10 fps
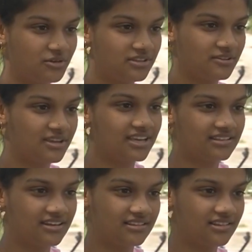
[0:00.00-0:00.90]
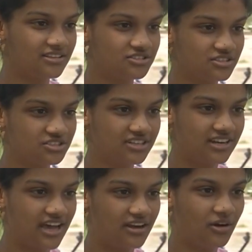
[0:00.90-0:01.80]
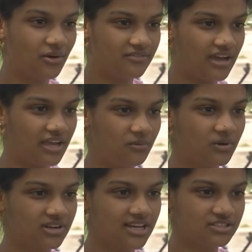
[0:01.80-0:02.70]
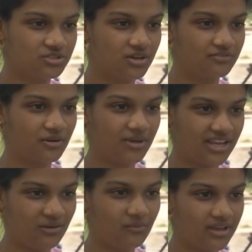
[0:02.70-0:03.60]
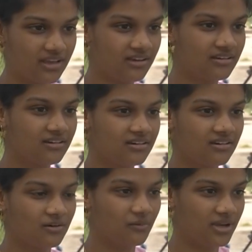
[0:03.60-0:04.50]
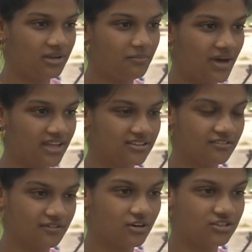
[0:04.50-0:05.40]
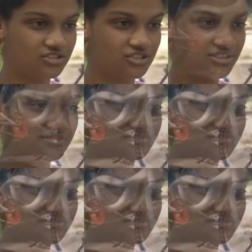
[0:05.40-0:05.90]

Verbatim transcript: Crew is located in central Trinidad. However, anyone can join from anywhere or any part of the country.